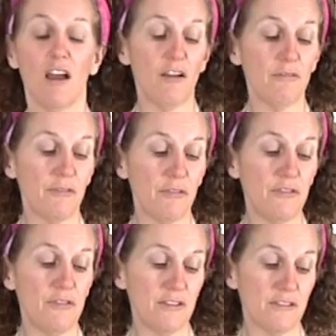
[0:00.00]
of
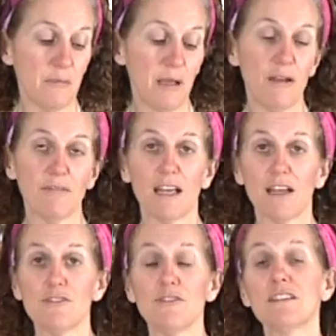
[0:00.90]
this amount of
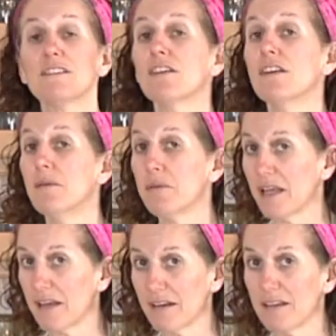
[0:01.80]
cashews. It's going to be
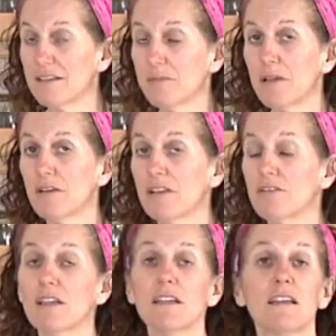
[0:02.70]
a nice milky
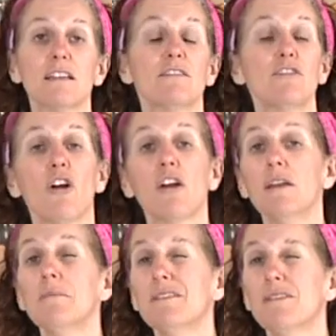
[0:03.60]
drink. It's not going
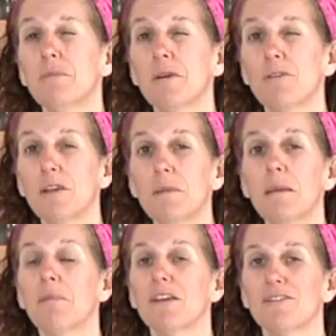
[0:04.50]
to be super
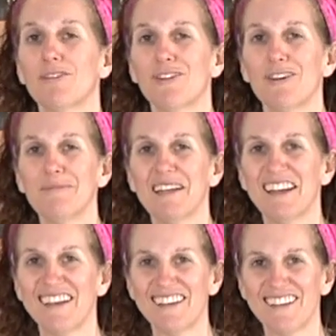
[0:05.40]
creamy, but it'll still be
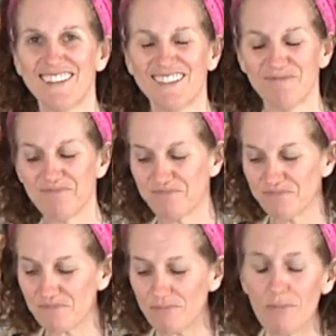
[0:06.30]
nice.
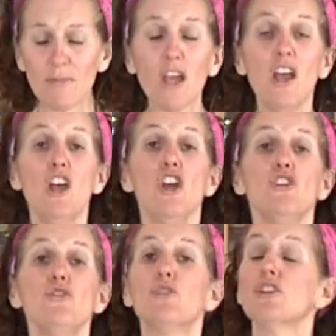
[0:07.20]

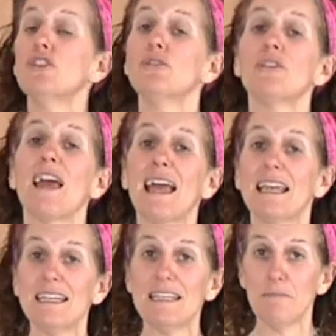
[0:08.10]
You can use
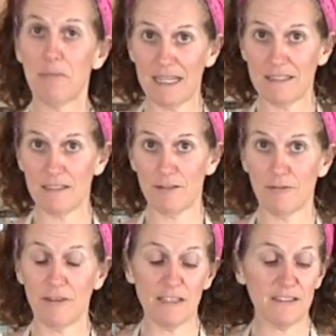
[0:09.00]
any blender
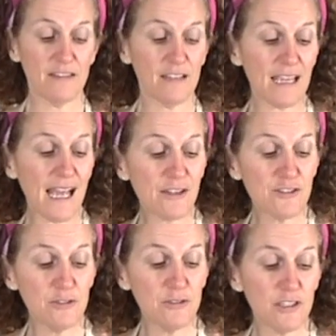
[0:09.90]
for this. The
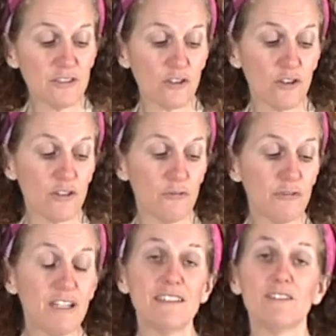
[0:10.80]
cashew nuts are
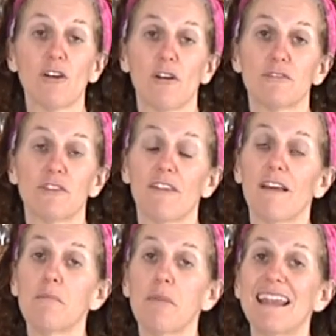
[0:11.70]
really soft, so
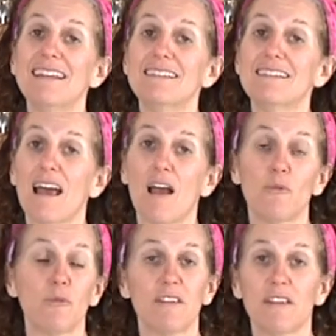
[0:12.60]
they'll blend
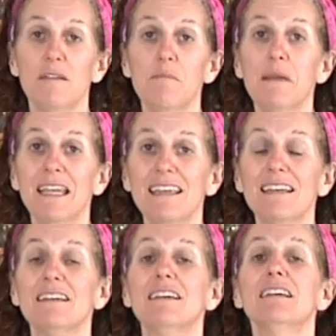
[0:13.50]
down within a
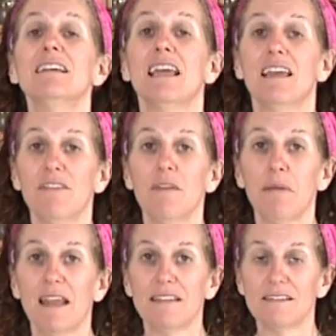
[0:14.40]
minute in the
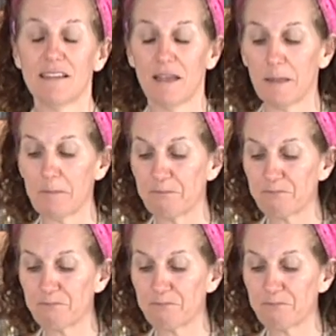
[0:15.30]
blender.